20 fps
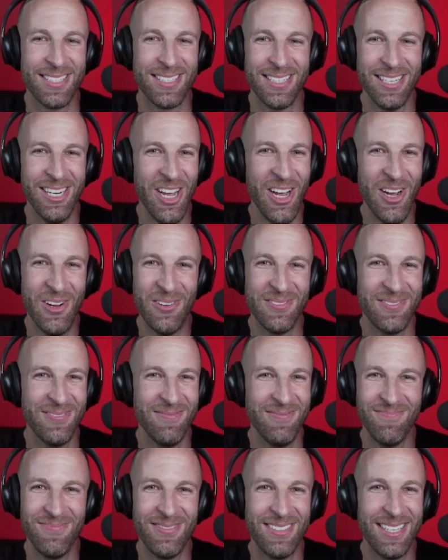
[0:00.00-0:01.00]
no.
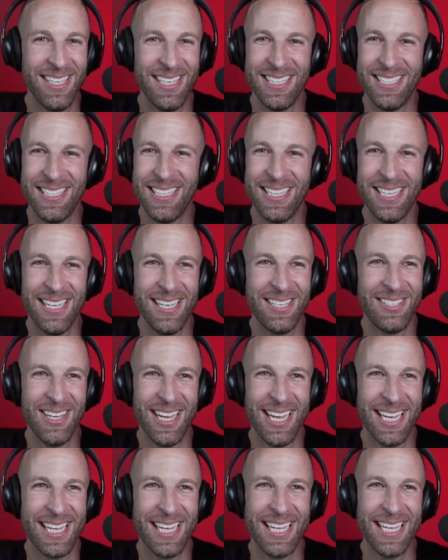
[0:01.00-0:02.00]
It's
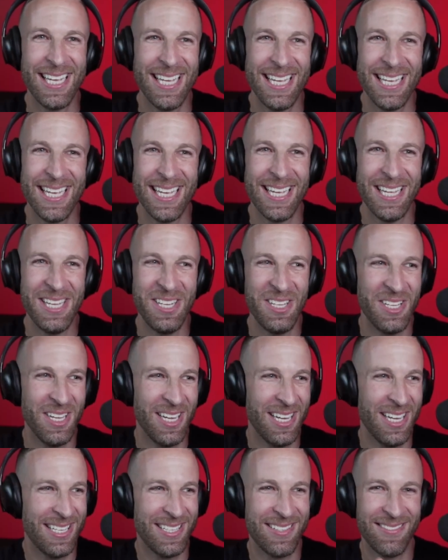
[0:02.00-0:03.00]
like it,
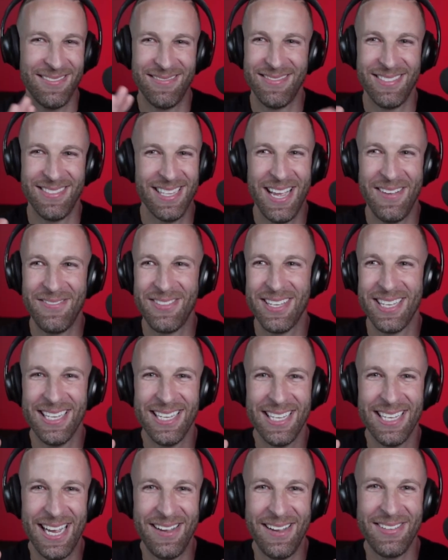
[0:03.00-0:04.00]
I have
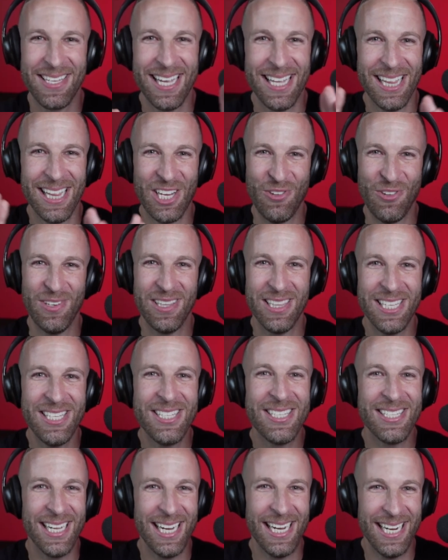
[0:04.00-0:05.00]
to I have to get like a release
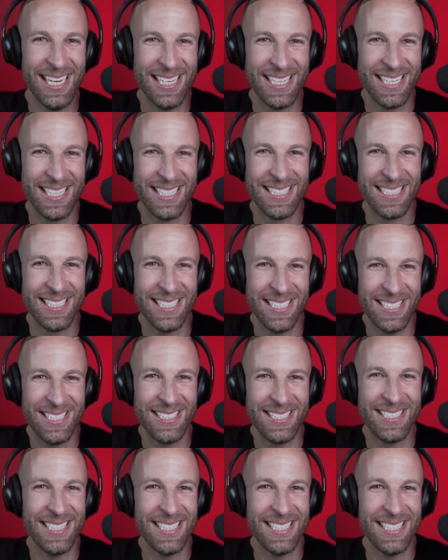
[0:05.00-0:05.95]
sign to